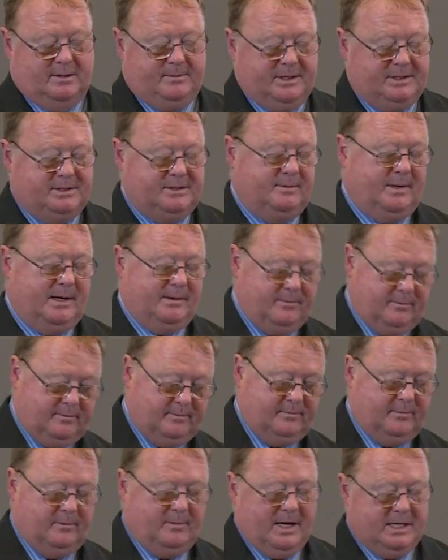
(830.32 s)
I mentioned about
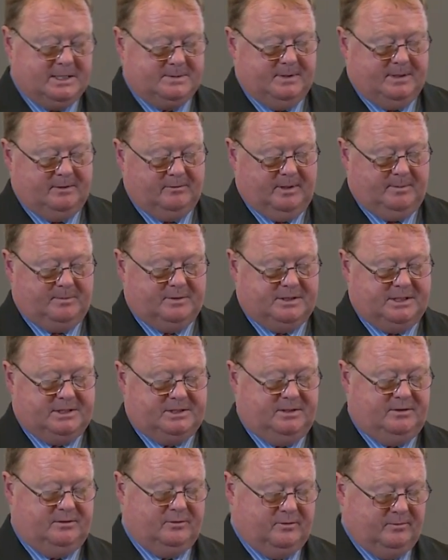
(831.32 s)
remains being
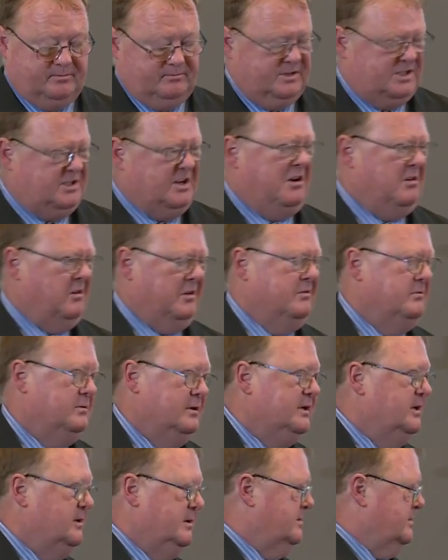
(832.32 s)
repositioned or stolen,
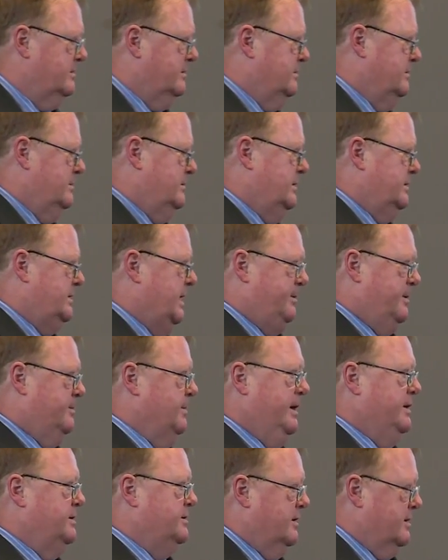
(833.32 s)
it's happened
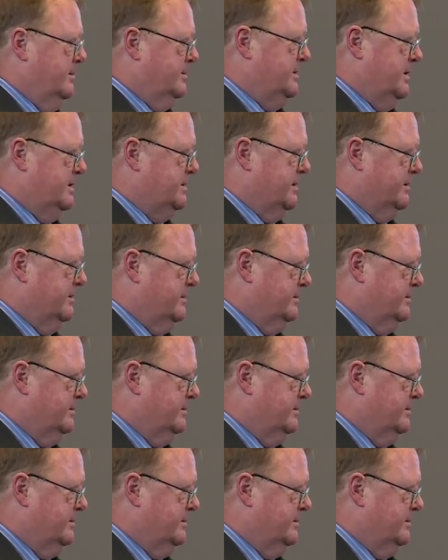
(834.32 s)
many times, hasn't it?